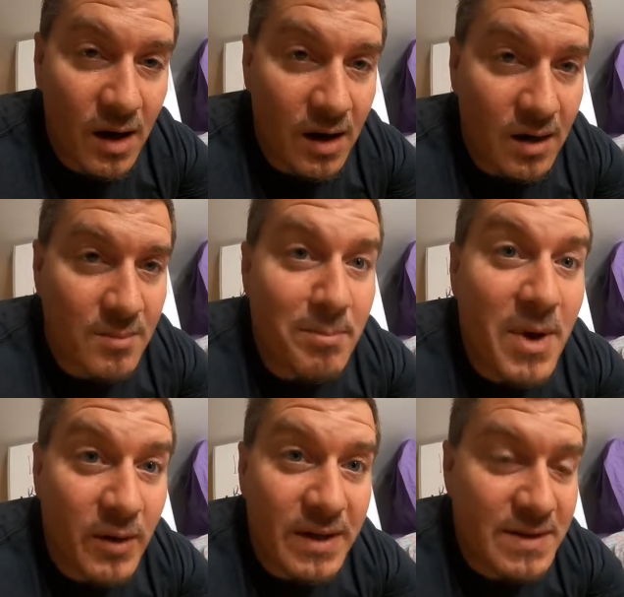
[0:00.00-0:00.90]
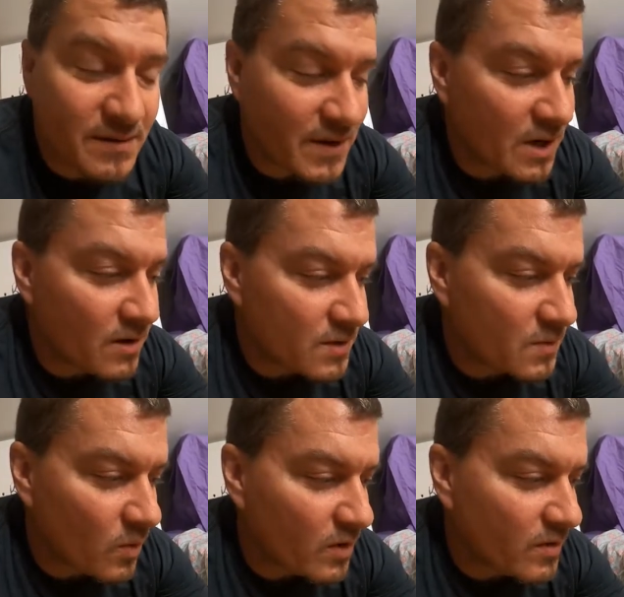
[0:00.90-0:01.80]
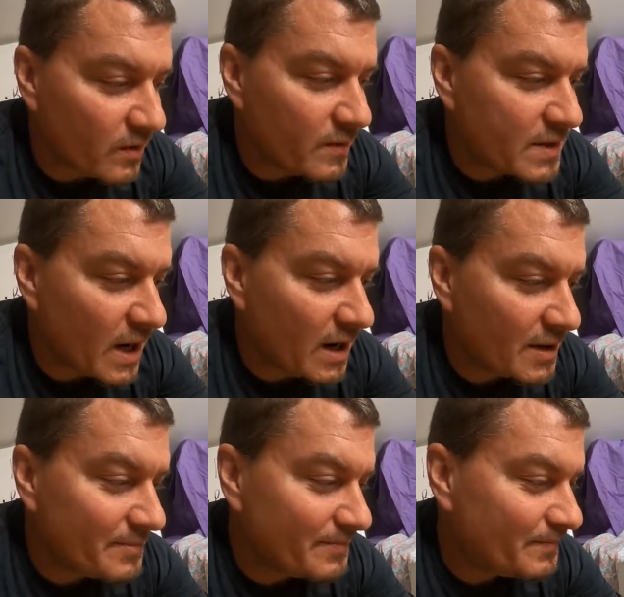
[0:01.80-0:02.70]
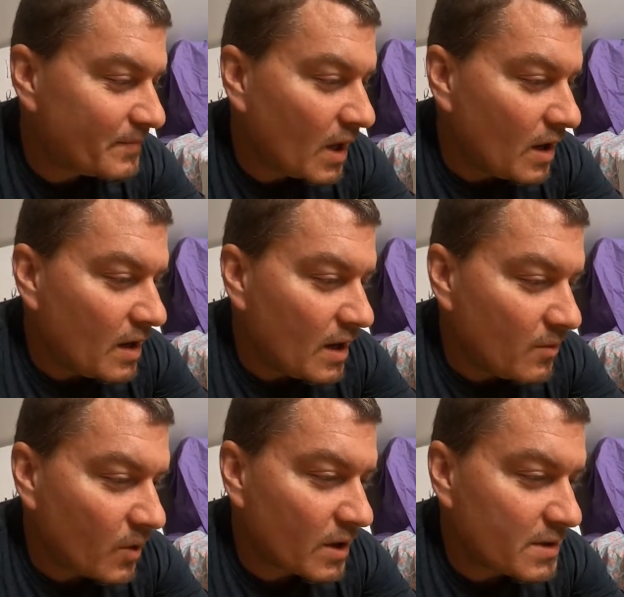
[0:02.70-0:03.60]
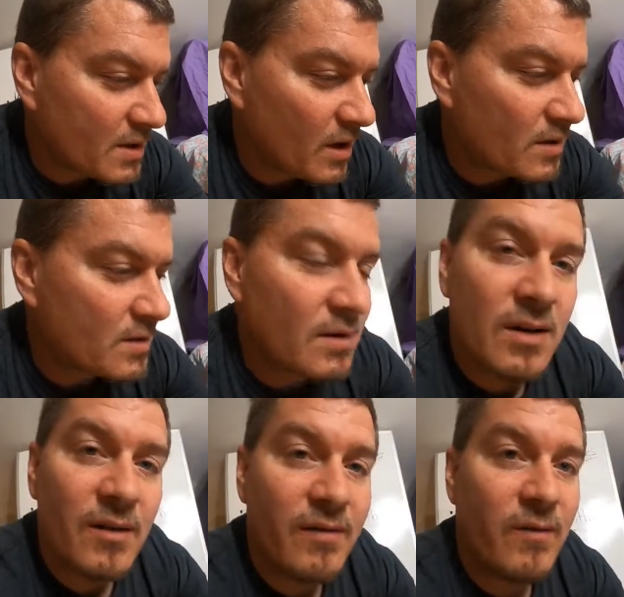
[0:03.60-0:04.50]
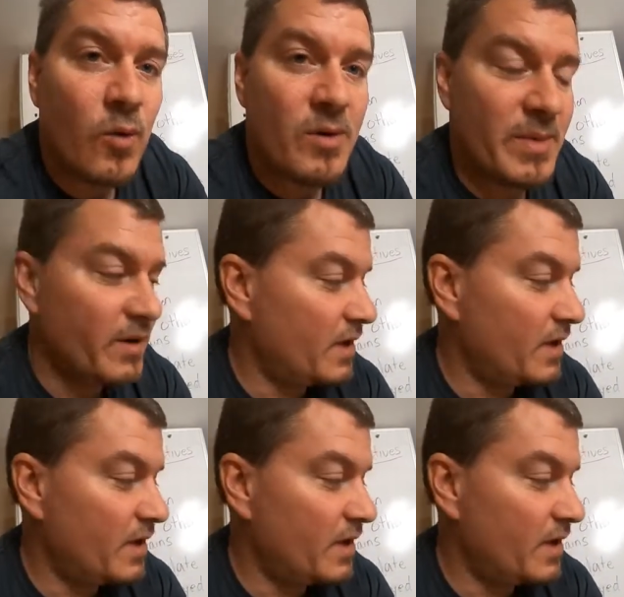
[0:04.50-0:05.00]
millions of years worth of time. And we're going to start 4 million